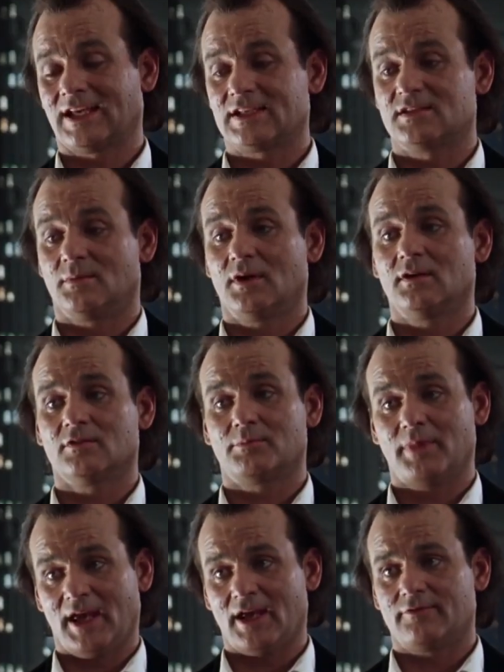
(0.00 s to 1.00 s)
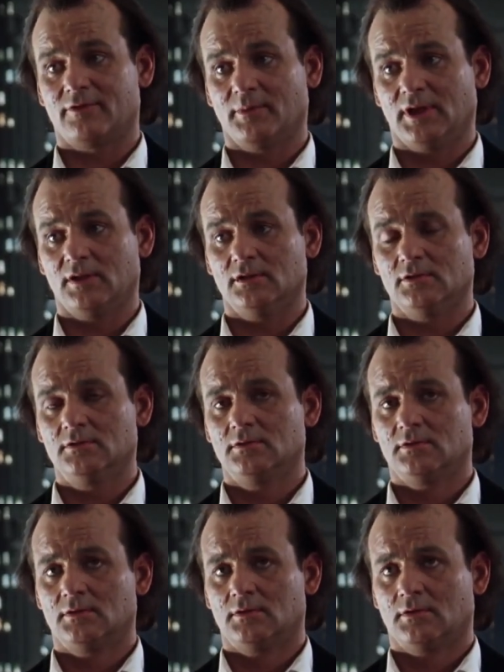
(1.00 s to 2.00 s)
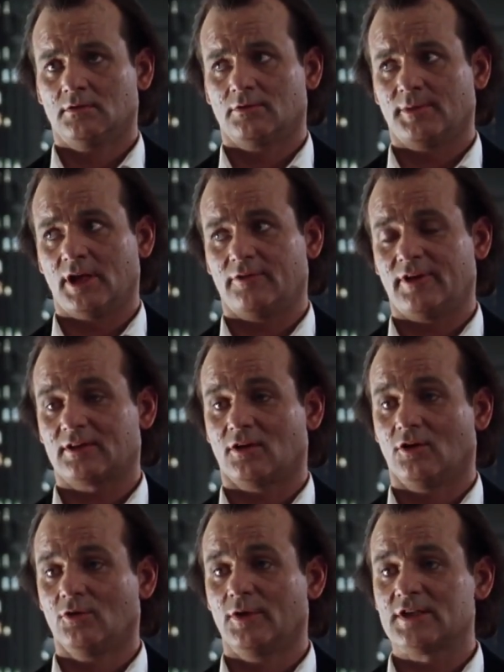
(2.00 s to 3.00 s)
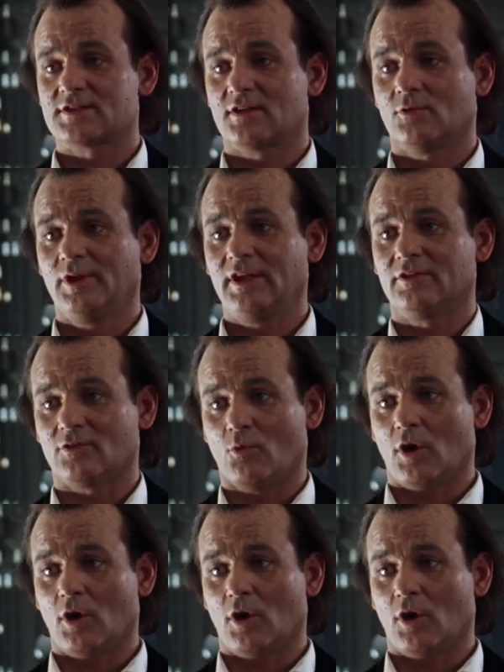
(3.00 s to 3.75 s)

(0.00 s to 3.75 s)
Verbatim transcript: God, tomorrow's bad for me, Lew. As a matter of fact, the whole rest of the week is a